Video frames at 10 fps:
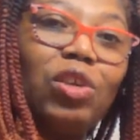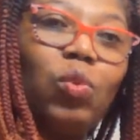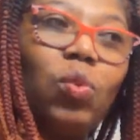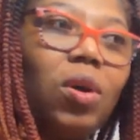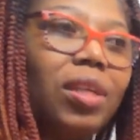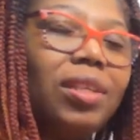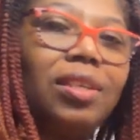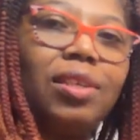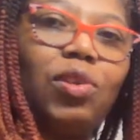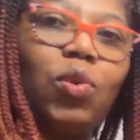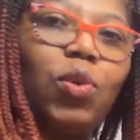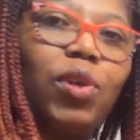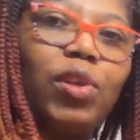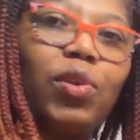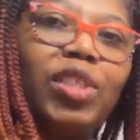You want your
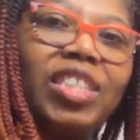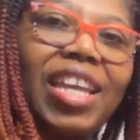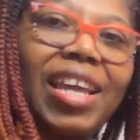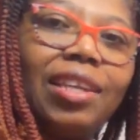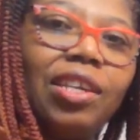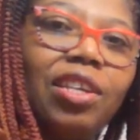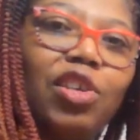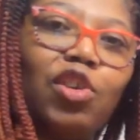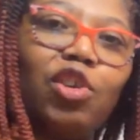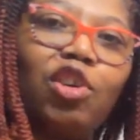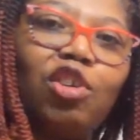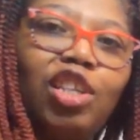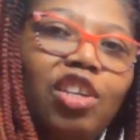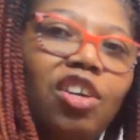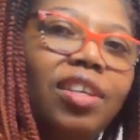scallion, your
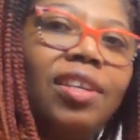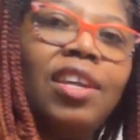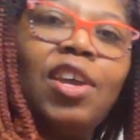onion,